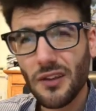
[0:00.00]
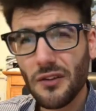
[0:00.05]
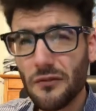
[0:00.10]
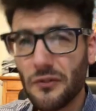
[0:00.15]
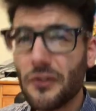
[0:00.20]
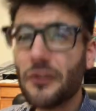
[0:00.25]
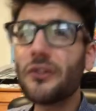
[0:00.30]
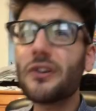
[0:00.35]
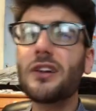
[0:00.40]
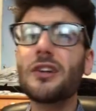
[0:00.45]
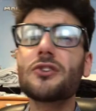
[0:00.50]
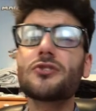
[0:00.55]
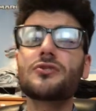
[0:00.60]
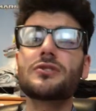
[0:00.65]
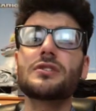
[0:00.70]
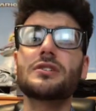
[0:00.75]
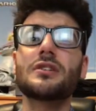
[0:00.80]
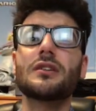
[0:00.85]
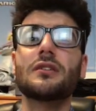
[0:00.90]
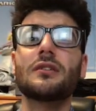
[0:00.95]
Very
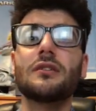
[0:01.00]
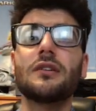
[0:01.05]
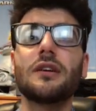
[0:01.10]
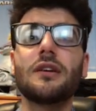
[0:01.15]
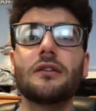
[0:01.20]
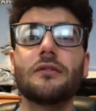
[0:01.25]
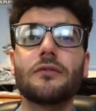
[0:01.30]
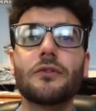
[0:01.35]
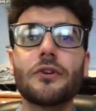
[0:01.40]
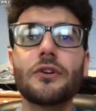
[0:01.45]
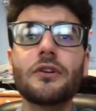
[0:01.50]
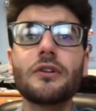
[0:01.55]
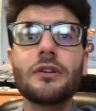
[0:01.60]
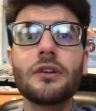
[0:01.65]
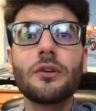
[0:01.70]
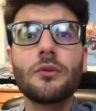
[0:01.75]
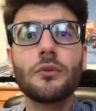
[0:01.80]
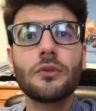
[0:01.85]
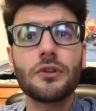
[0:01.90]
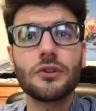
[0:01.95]
interesting lead. If you're going to
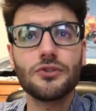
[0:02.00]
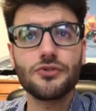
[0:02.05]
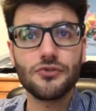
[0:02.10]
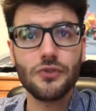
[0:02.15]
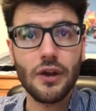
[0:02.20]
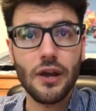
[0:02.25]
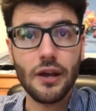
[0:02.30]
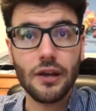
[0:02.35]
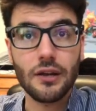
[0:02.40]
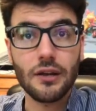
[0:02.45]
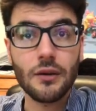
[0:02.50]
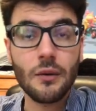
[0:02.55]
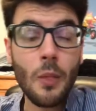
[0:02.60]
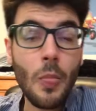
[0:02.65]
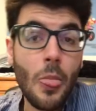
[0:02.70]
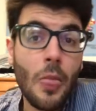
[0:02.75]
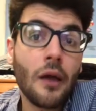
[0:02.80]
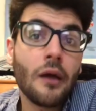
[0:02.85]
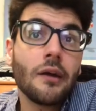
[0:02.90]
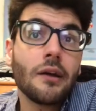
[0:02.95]
lead with a dragon,
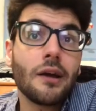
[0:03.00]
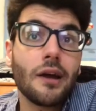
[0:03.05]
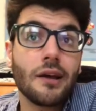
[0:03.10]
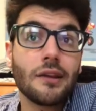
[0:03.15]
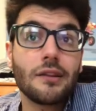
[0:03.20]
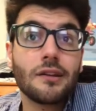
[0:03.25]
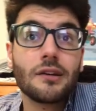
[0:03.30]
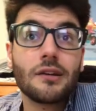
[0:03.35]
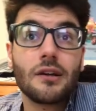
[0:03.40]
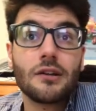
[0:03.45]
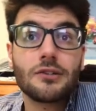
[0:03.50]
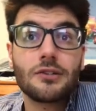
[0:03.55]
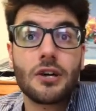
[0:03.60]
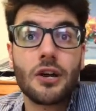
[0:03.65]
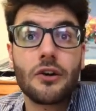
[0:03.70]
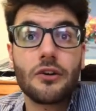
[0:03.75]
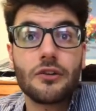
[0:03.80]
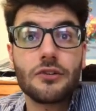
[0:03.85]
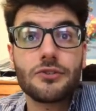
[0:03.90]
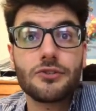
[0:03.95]
I think
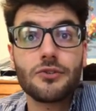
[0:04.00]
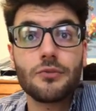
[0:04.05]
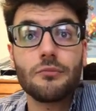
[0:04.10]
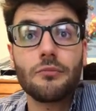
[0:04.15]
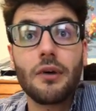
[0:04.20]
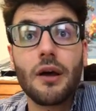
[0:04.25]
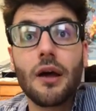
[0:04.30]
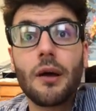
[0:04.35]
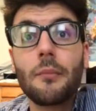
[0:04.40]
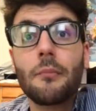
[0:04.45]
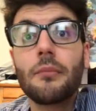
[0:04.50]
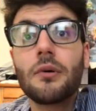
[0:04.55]
Altaria is your bet.